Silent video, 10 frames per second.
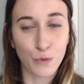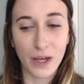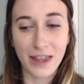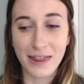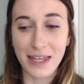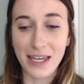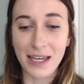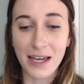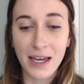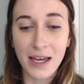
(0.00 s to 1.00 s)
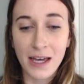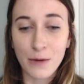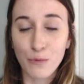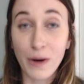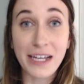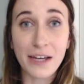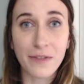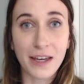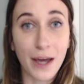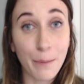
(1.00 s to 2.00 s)
with the running of
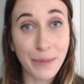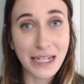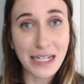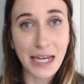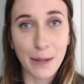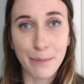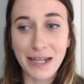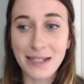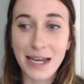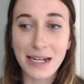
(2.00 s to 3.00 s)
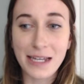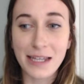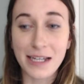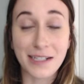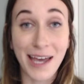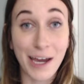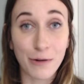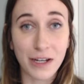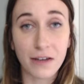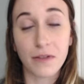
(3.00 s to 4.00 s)
the company and maintaining the
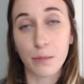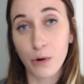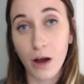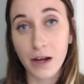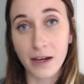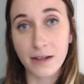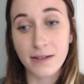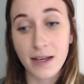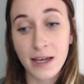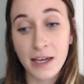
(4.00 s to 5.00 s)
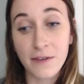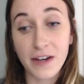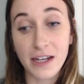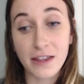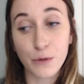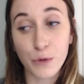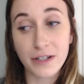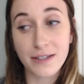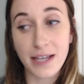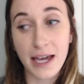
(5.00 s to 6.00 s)
integrity of the product if anything were
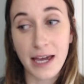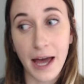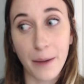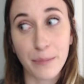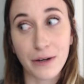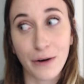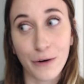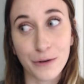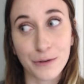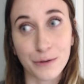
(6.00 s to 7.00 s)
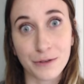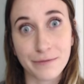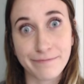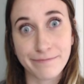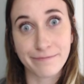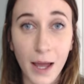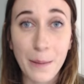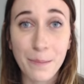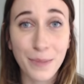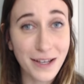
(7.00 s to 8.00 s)
to say happen to Arnold.
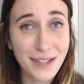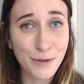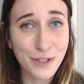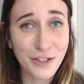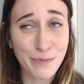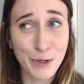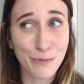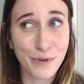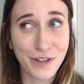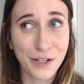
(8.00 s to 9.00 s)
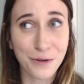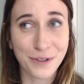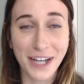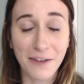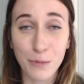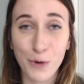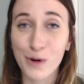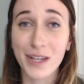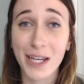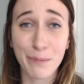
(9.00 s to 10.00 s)
Plus, it would just be really cool to have a
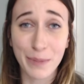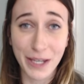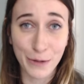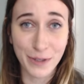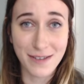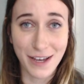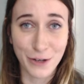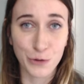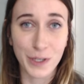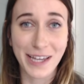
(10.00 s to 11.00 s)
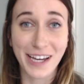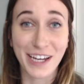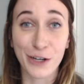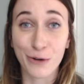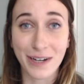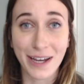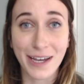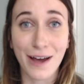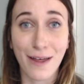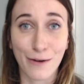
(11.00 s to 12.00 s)
morally ambiguous android that can
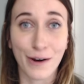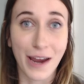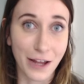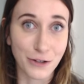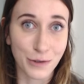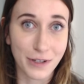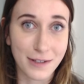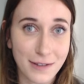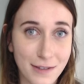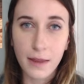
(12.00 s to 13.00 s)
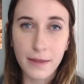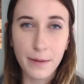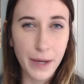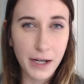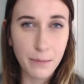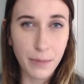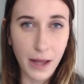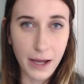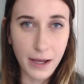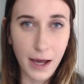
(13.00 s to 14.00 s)
create other androids. The man in
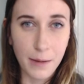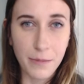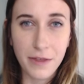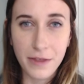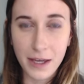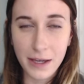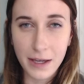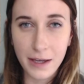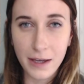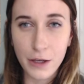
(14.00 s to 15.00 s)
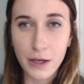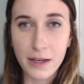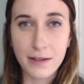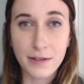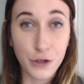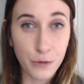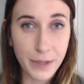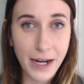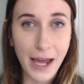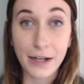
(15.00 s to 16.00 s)
black, I'm thinking, is
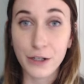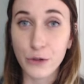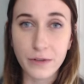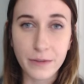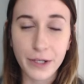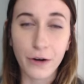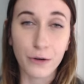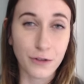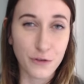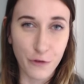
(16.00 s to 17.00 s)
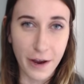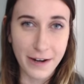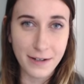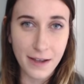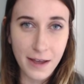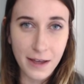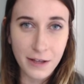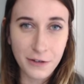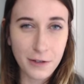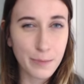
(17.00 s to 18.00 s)
human and used to be Arnold's friend,
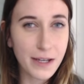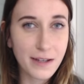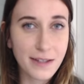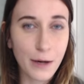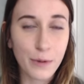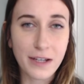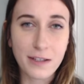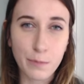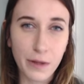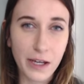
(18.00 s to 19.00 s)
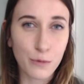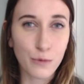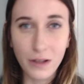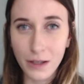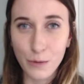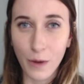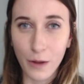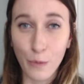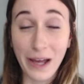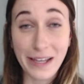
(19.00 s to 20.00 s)
just because that would explain really
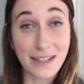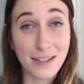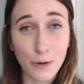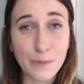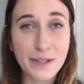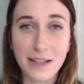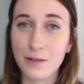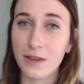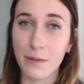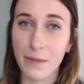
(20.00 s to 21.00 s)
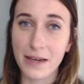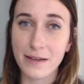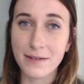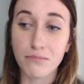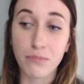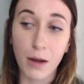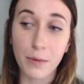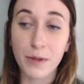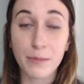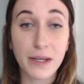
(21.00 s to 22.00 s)
well why he's so obsessed with the maze,
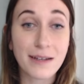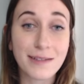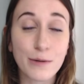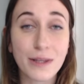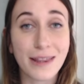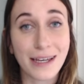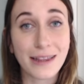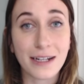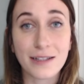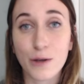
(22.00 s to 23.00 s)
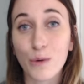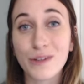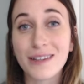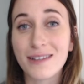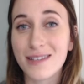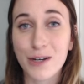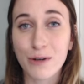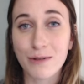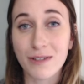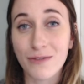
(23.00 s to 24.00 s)
probably because he would think that it's holding the
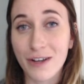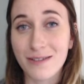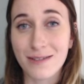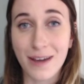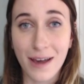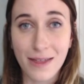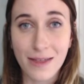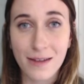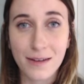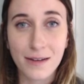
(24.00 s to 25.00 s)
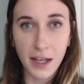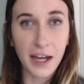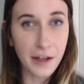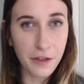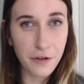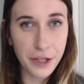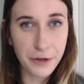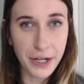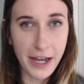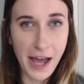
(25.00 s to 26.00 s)
secret to his friend's death. Another
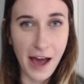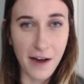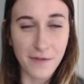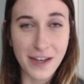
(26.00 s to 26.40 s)
theory I have